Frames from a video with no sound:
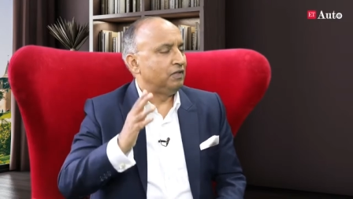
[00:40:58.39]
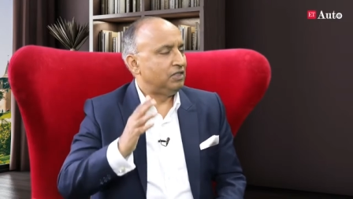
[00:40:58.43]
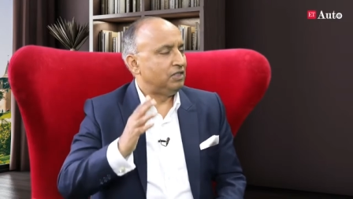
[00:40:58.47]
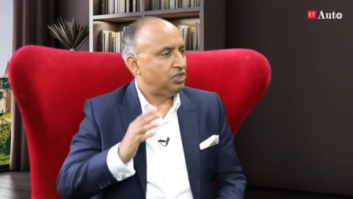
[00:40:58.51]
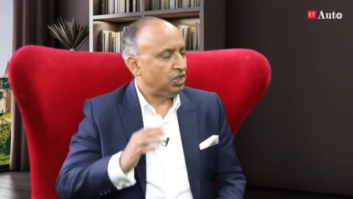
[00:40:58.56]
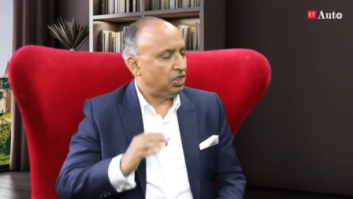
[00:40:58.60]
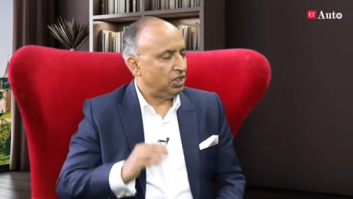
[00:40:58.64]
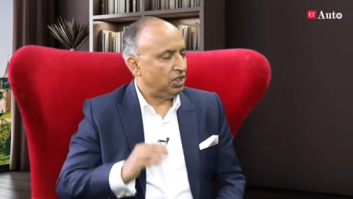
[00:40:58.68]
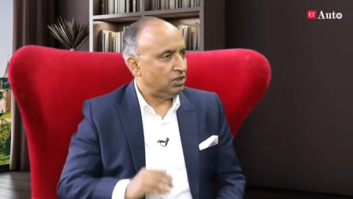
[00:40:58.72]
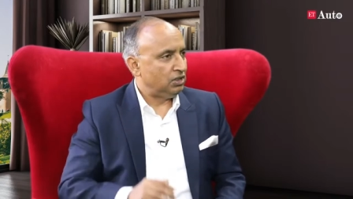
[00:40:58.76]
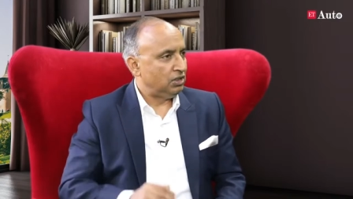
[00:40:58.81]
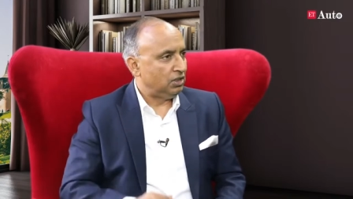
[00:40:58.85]
a
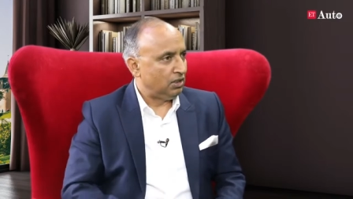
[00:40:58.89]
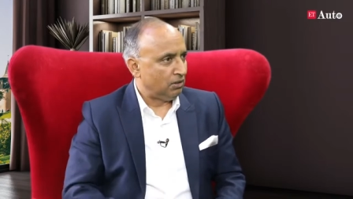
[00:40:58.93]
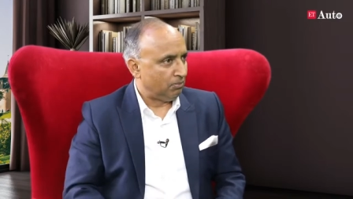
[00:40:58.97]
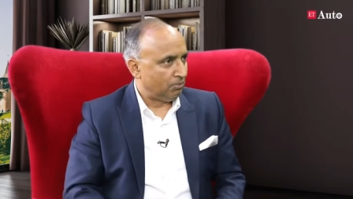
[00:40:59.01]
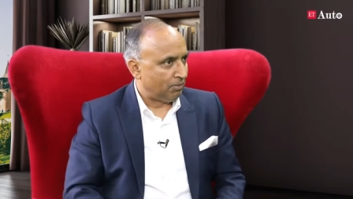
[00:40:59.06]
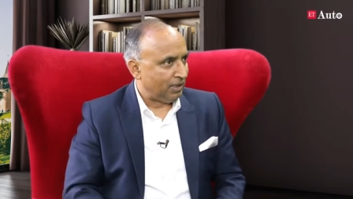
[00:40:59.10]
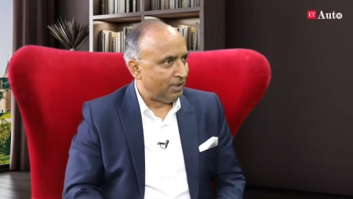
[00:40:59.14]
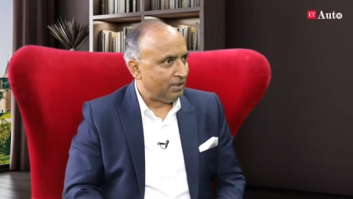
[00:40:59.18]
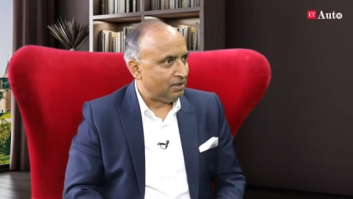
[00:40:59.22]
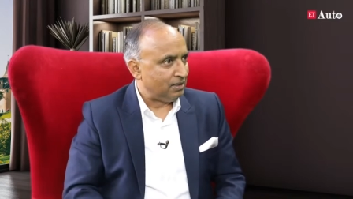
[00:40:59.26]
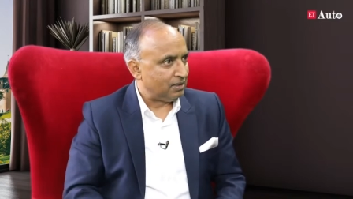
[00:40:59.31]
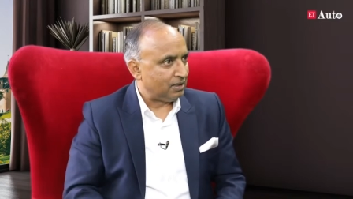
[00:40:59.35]
change in the
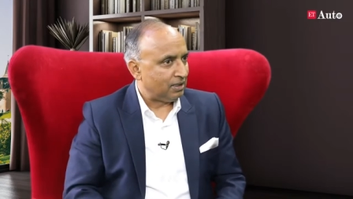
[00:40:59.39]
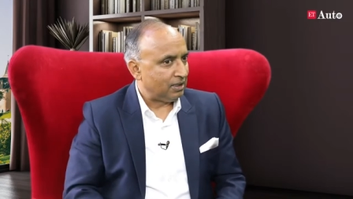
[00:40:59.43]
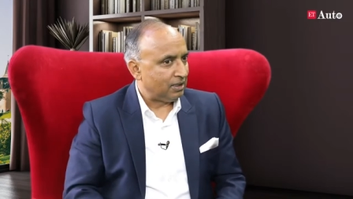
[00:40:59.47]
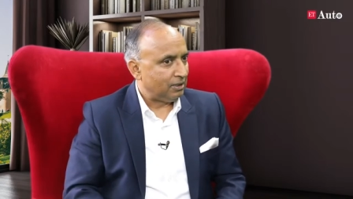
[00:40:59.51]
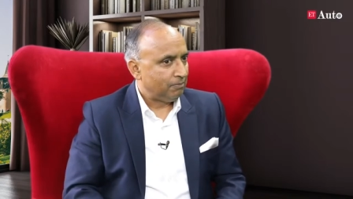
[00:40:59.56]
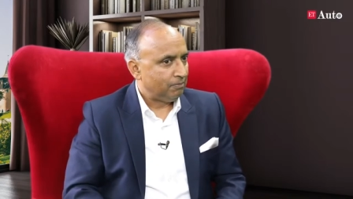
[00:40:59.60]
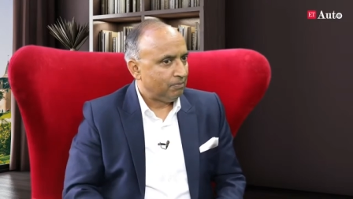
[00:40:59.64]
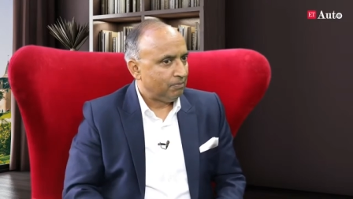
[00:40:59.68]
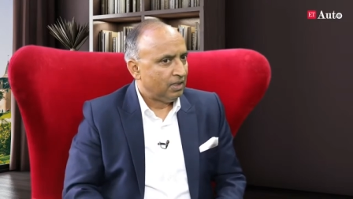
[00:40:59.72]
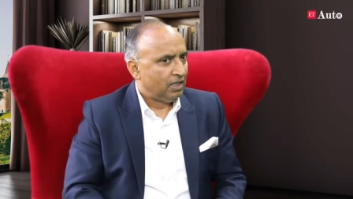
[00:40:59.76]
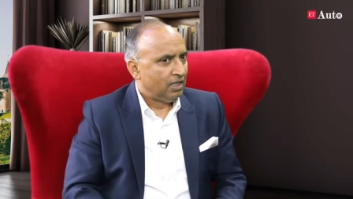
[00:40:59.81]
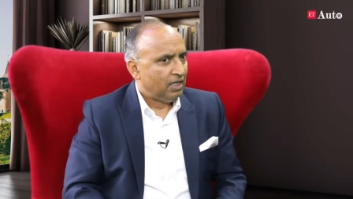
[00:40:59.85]
mindset.
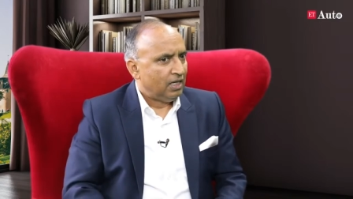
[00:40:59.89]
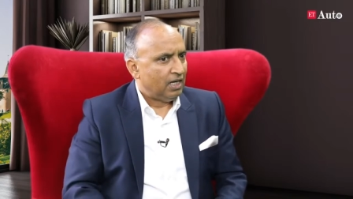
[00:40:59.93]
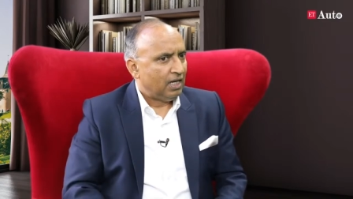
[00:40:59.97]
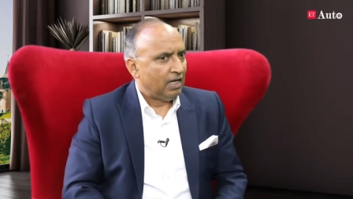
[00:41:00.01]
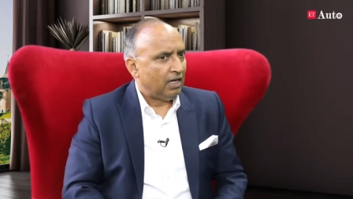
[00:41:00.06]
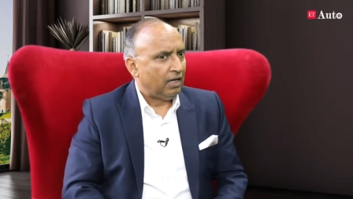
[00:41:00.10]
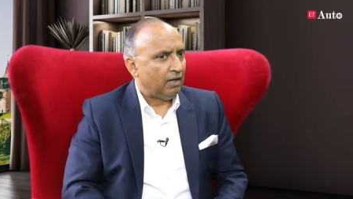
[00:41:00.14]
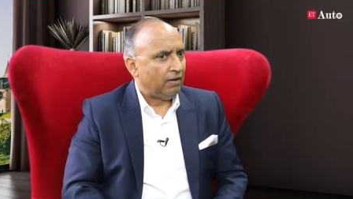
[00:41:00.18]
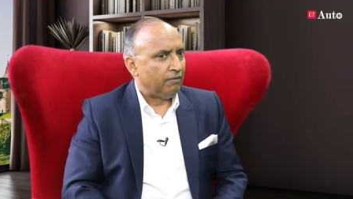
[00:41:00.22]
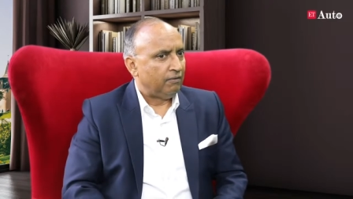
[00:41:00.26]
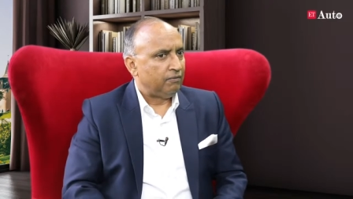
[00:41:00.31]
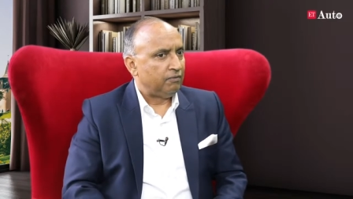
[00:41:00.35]

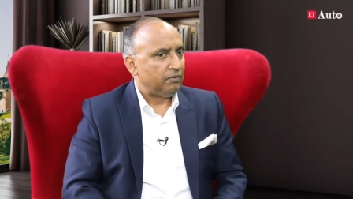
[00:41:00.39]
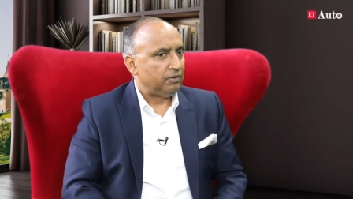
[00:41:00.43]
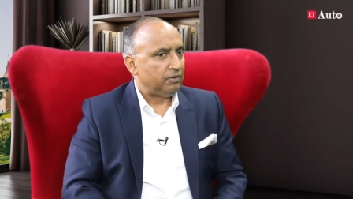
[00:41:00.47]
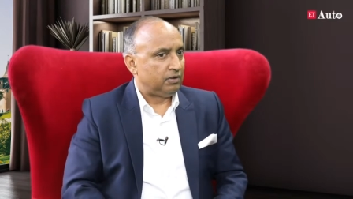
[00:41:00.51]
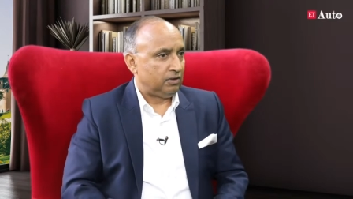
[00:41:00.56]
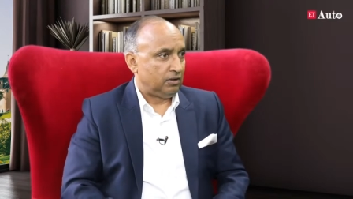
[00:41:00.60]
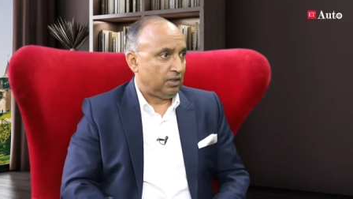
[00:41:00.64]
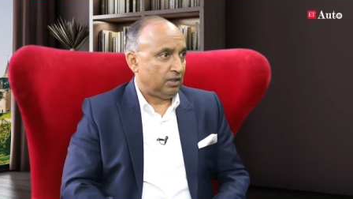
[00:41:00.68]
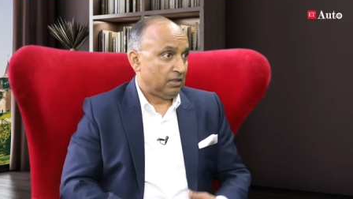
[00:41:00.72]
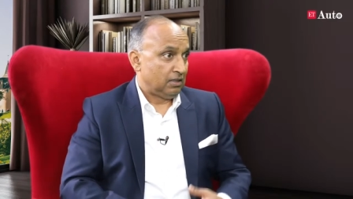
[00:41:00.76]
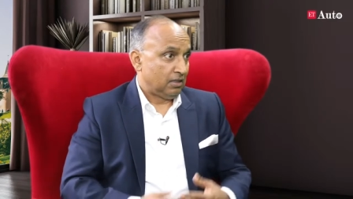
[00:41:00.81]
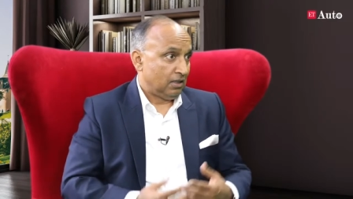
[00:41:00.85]

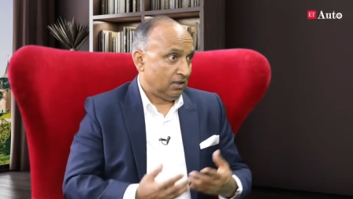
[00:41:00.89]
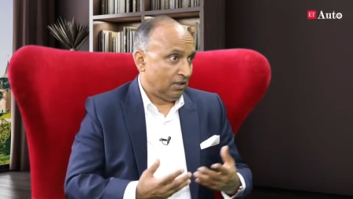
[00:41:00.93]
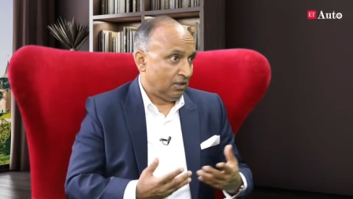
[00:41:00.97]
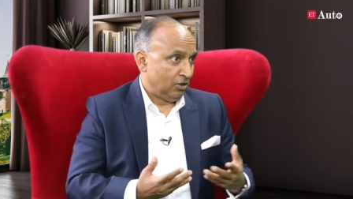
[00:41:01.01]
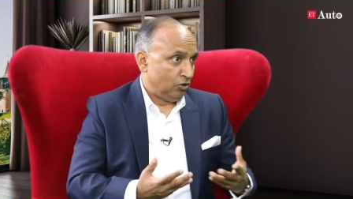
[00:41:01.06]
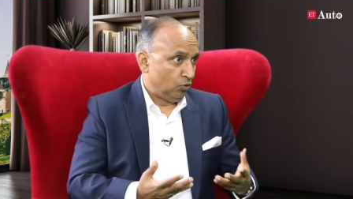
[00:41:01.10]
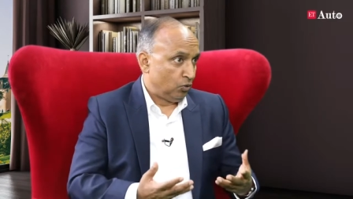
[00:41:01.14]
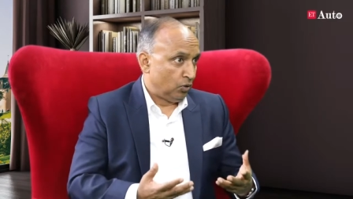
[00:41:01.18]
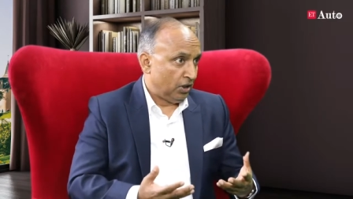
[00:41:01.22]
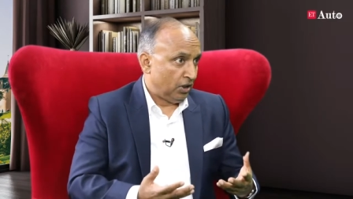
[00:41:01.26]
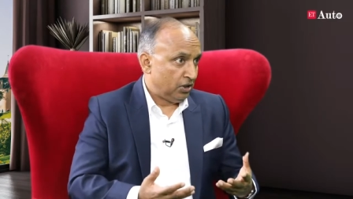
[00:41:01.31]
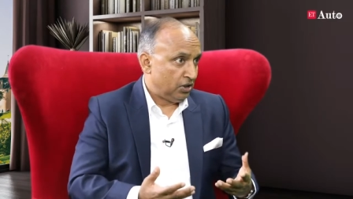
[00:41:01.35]
Things like
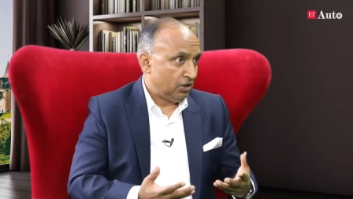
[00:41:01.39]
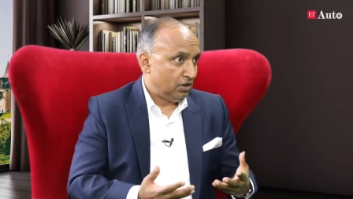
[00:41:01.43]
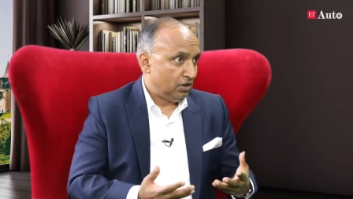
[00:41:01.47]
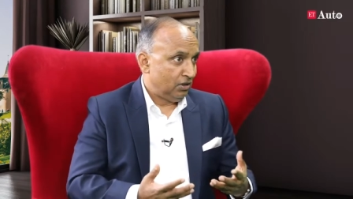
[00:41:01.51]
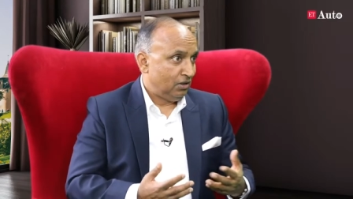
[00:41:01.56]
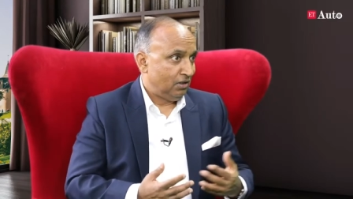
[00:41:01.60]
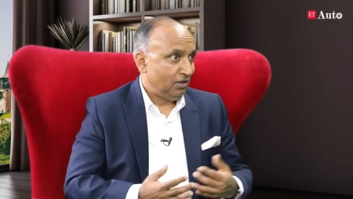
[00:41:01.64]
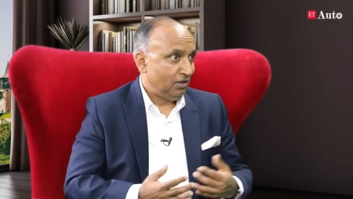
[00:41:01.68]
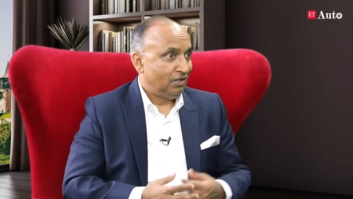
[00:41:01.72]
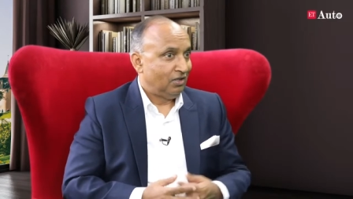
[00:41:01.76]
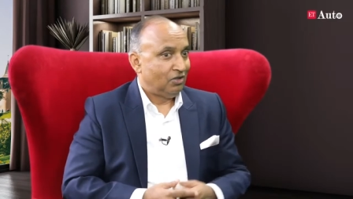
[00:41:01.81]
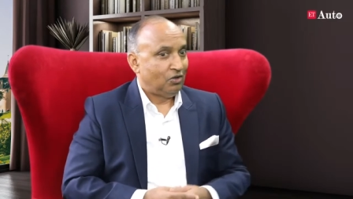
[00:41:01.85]

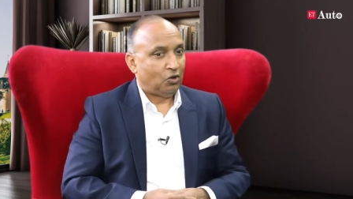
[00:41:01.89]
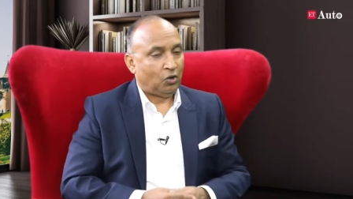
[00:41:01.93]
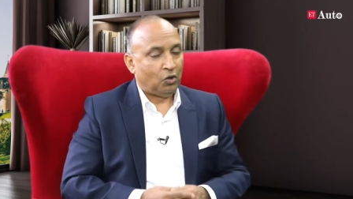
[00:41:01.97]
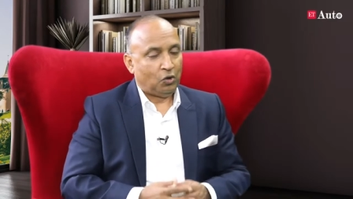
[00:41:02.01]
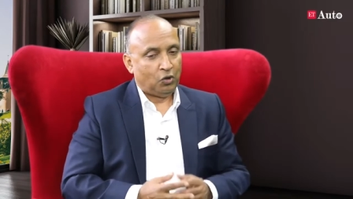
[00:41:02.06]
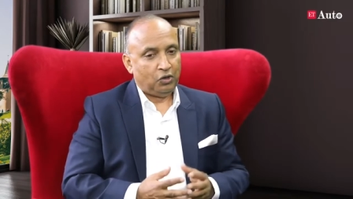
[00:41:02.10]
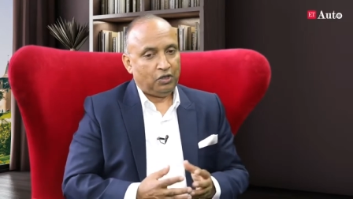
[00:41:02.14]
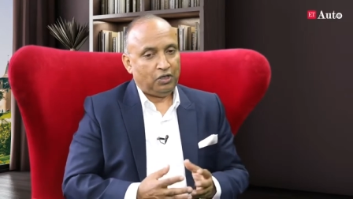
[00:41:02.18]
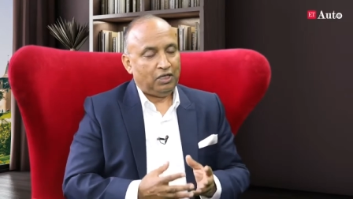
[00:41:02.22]
education, or